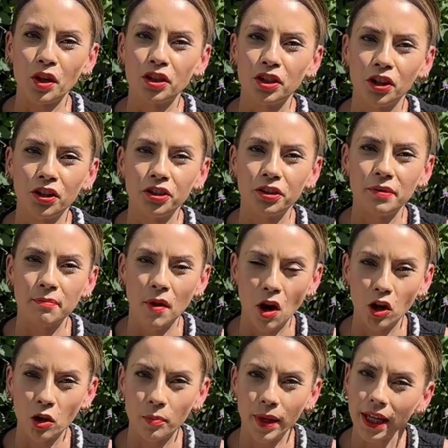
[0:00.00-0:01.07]
a garden
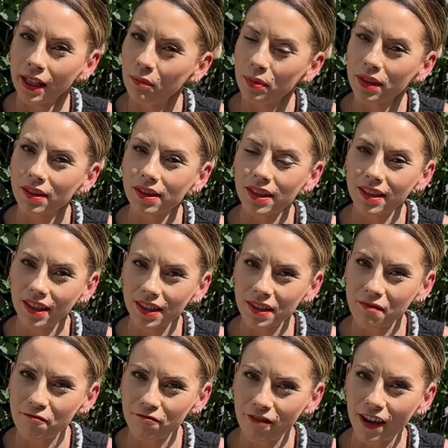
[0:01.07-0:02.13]
marker pen because it
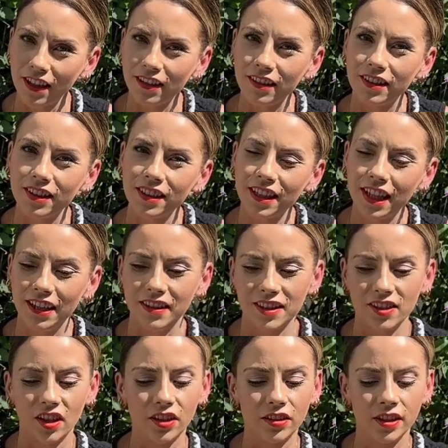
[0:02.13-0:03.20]
doesn't fade in the
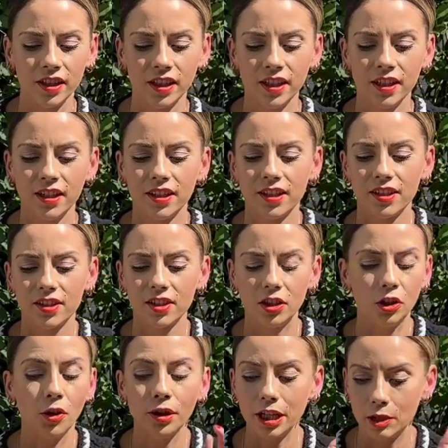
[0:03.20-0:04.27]
sun. So
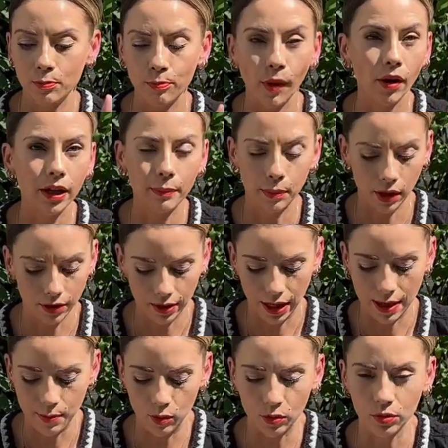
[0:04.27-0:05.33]
you don't need to buy plant
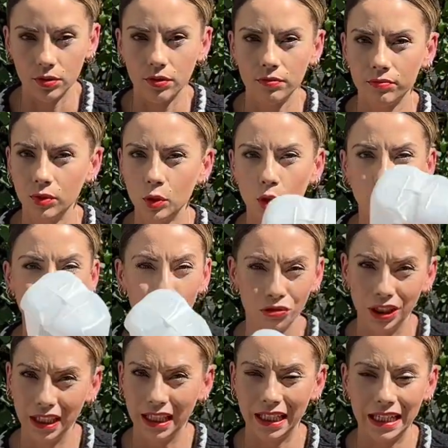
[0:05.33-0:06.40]
labels, you can
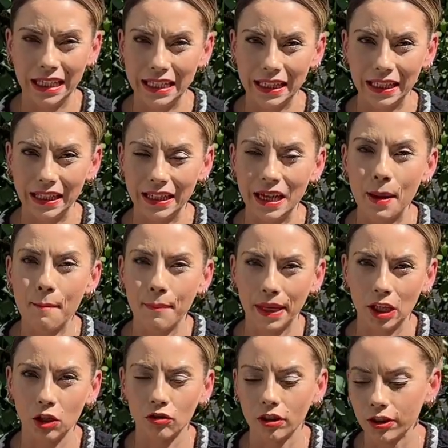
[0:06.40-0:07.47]
really easily
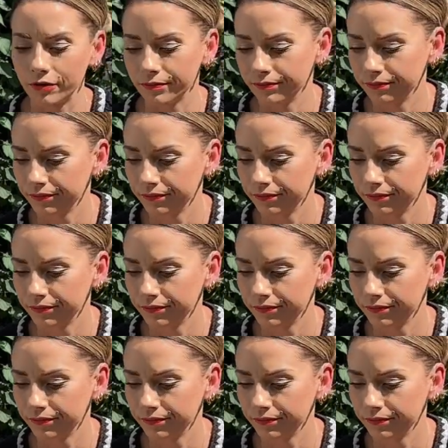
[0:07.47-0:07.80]
make your own.